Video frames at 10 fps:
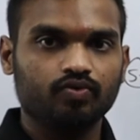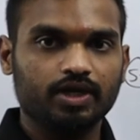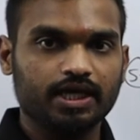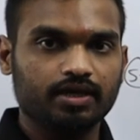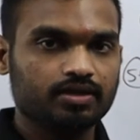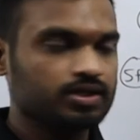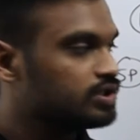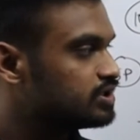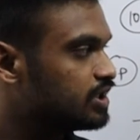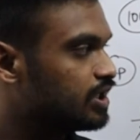Okay,
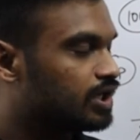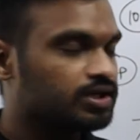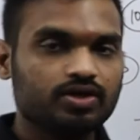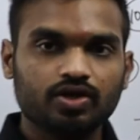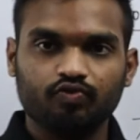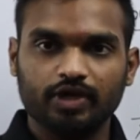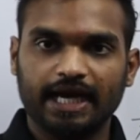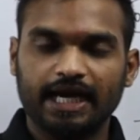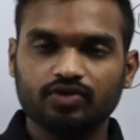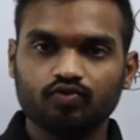see here we
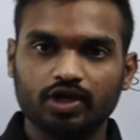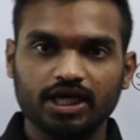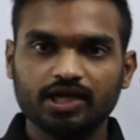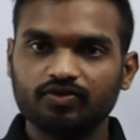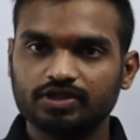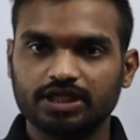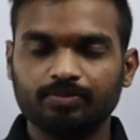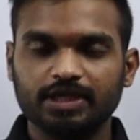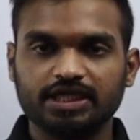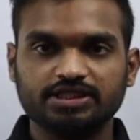are adding only
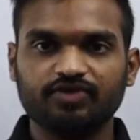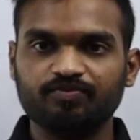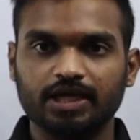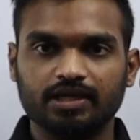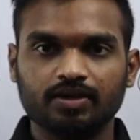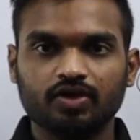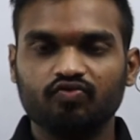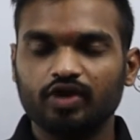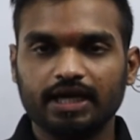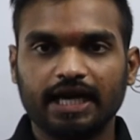some liters of milk.
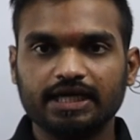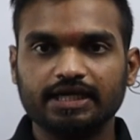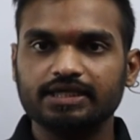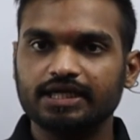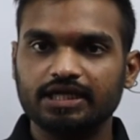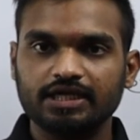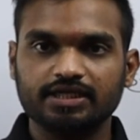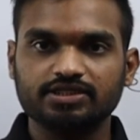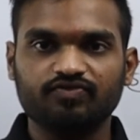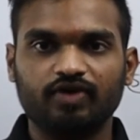We are not adding any
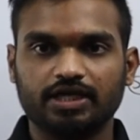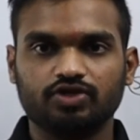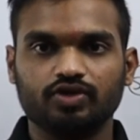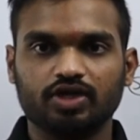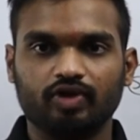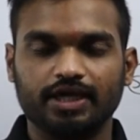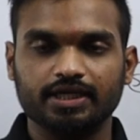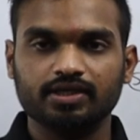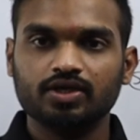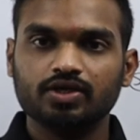liters of water to the
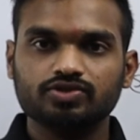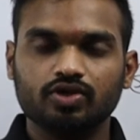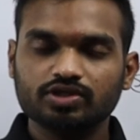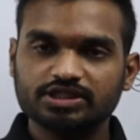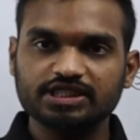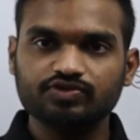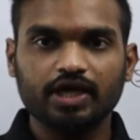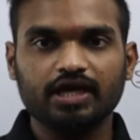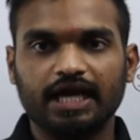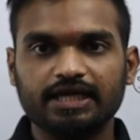quantity. So since
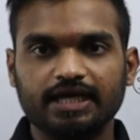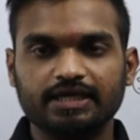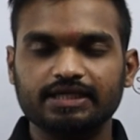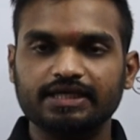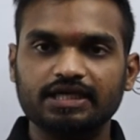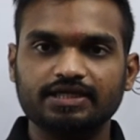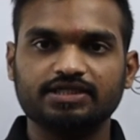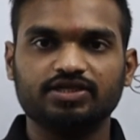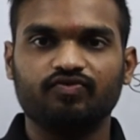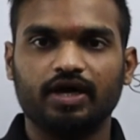we are not adding any
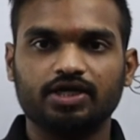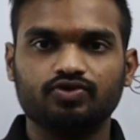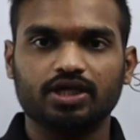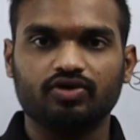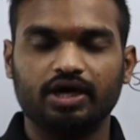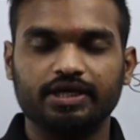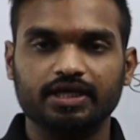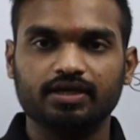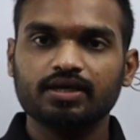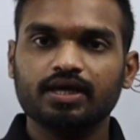liters of water to the
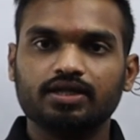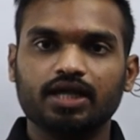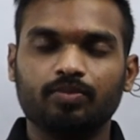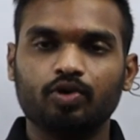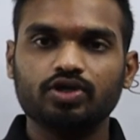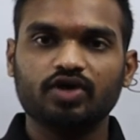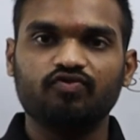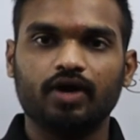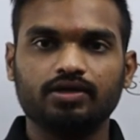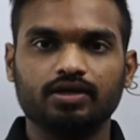quantity, the amount
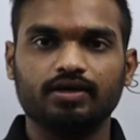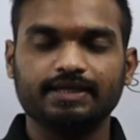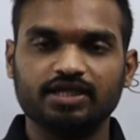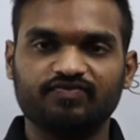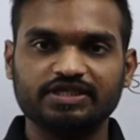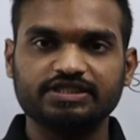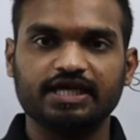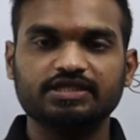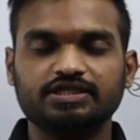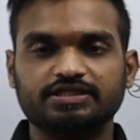of water in the first
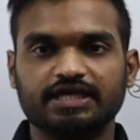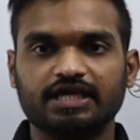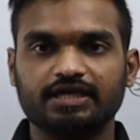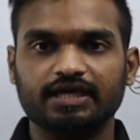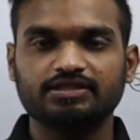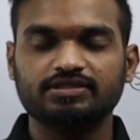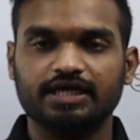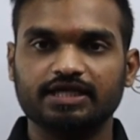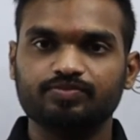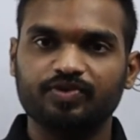case and second case,
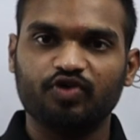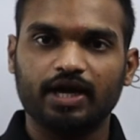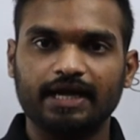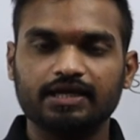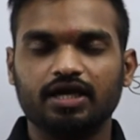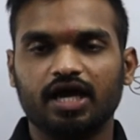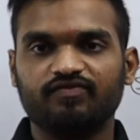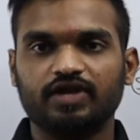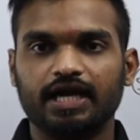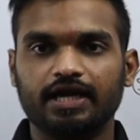that is before adding and
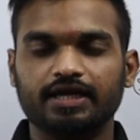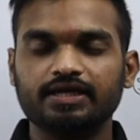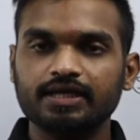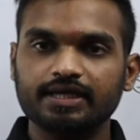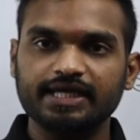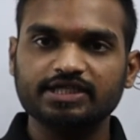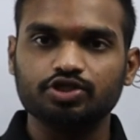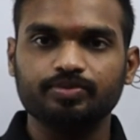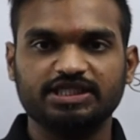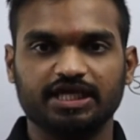after adding, needs
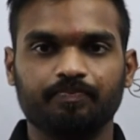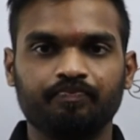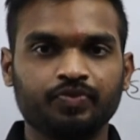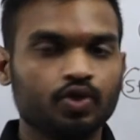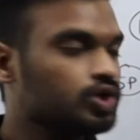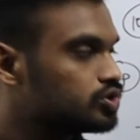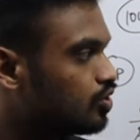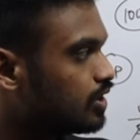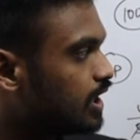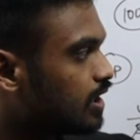to be same.
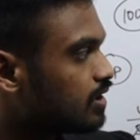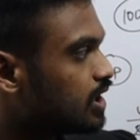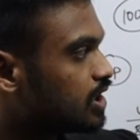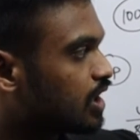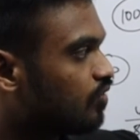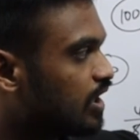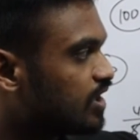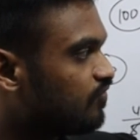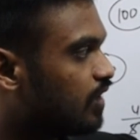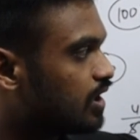So here the
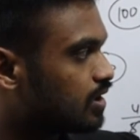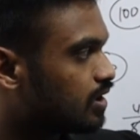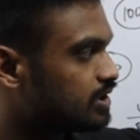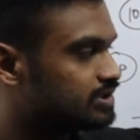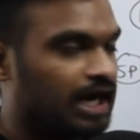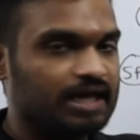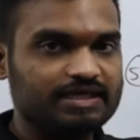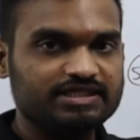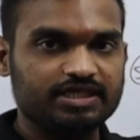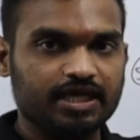quantity of water is
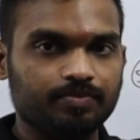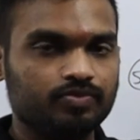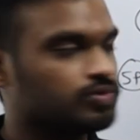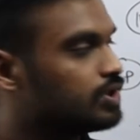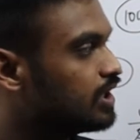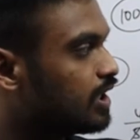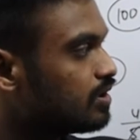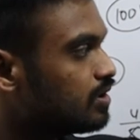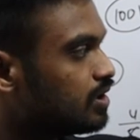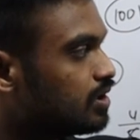already same
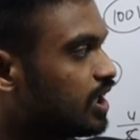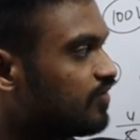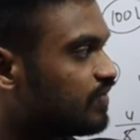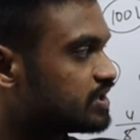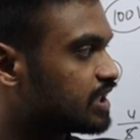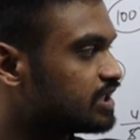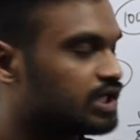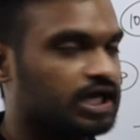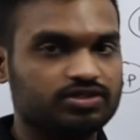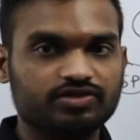here in the first case
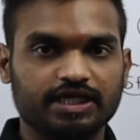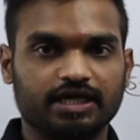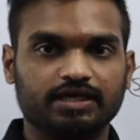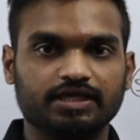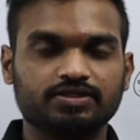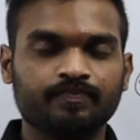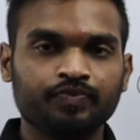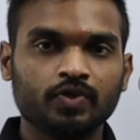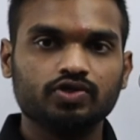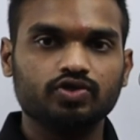and also second case.
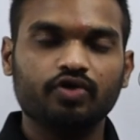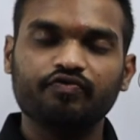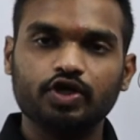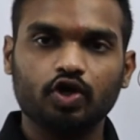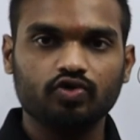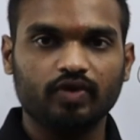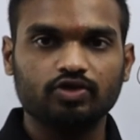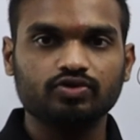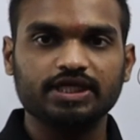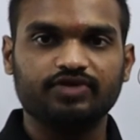So we don't
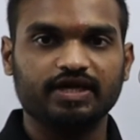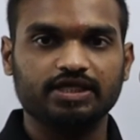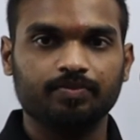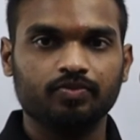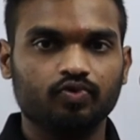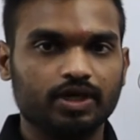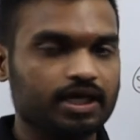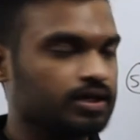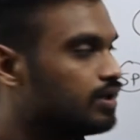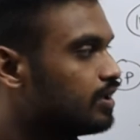want to equate them.
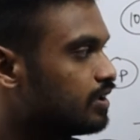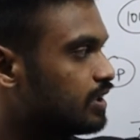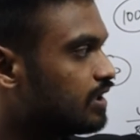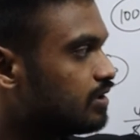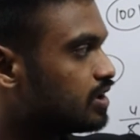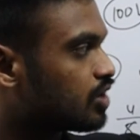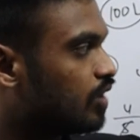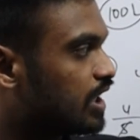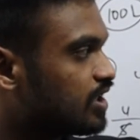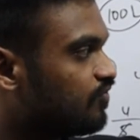Okay, here the
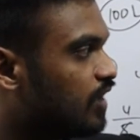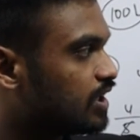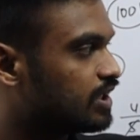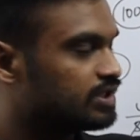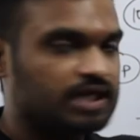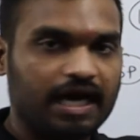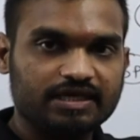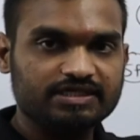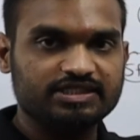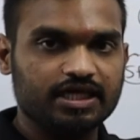quantity of water is
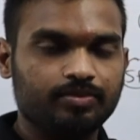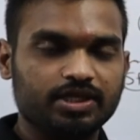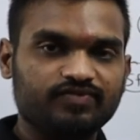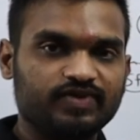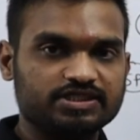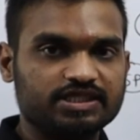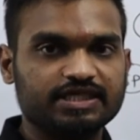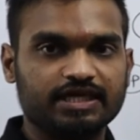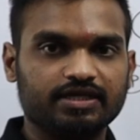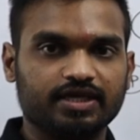already same in the first and
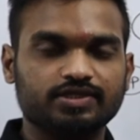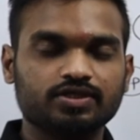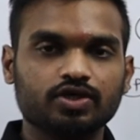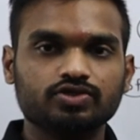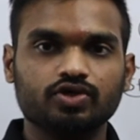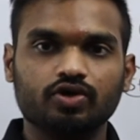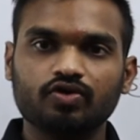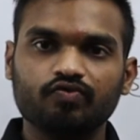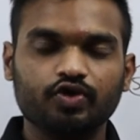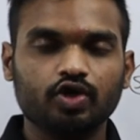second case.
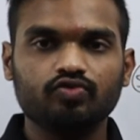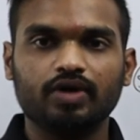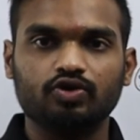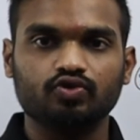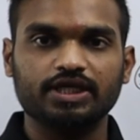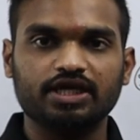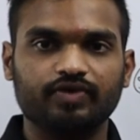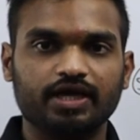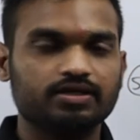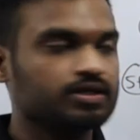So we don't want to
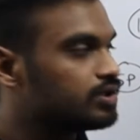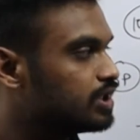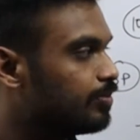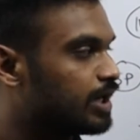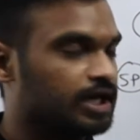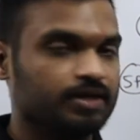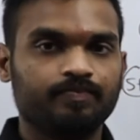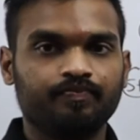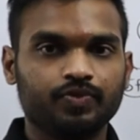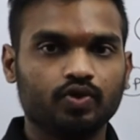equate them
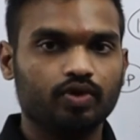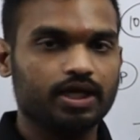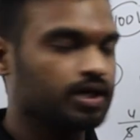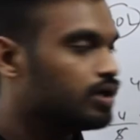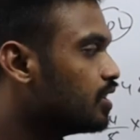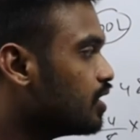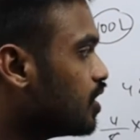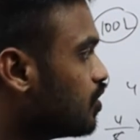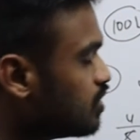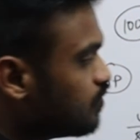again. Okay,
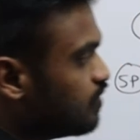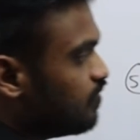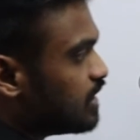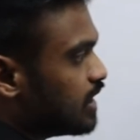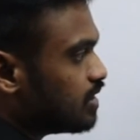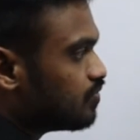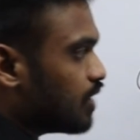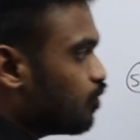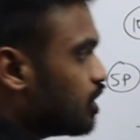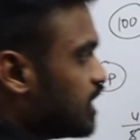now we will get
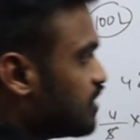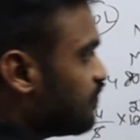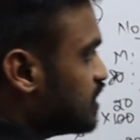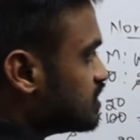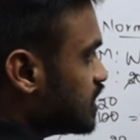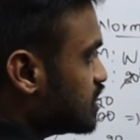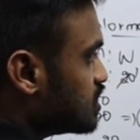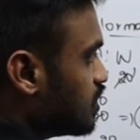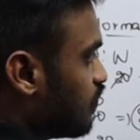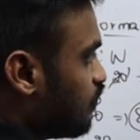the only difference
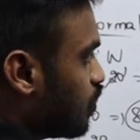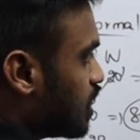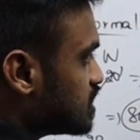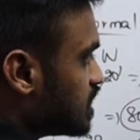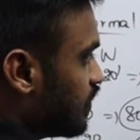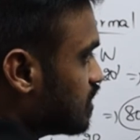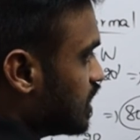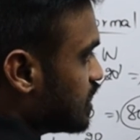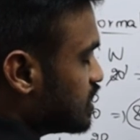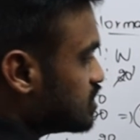is 4 and 7,
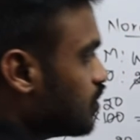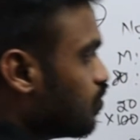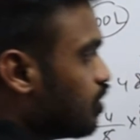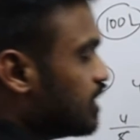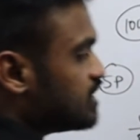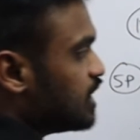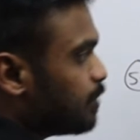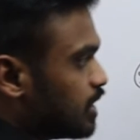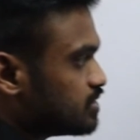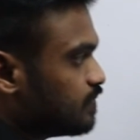that is only 3
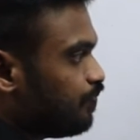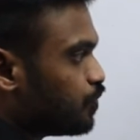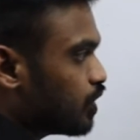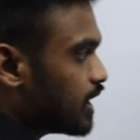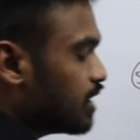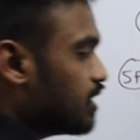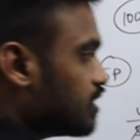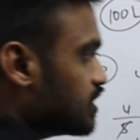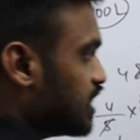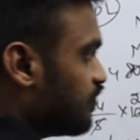parts. Okay,
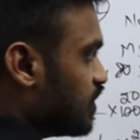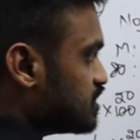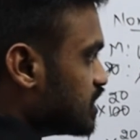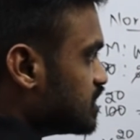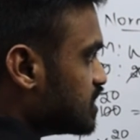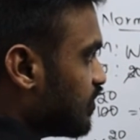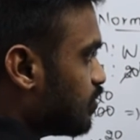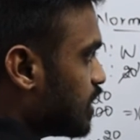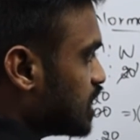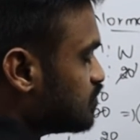the difference is
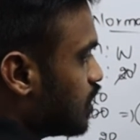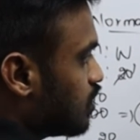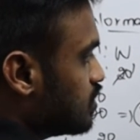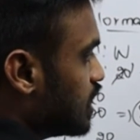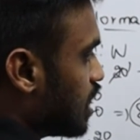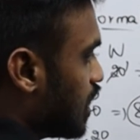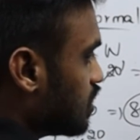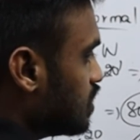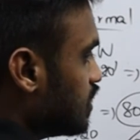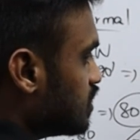7 minus 4. There
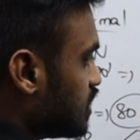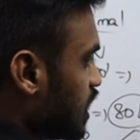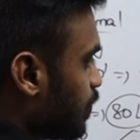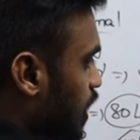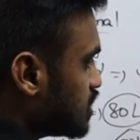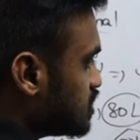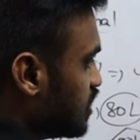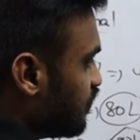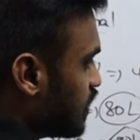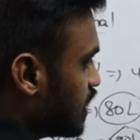are 3 parts
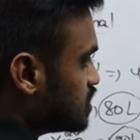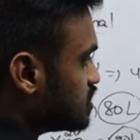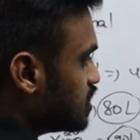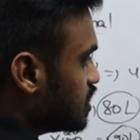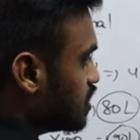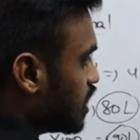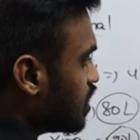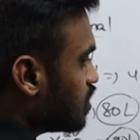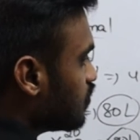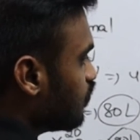difference in the
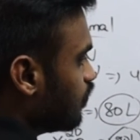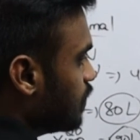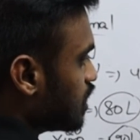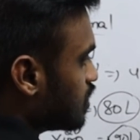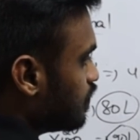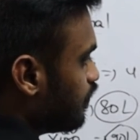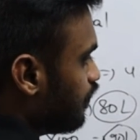milk.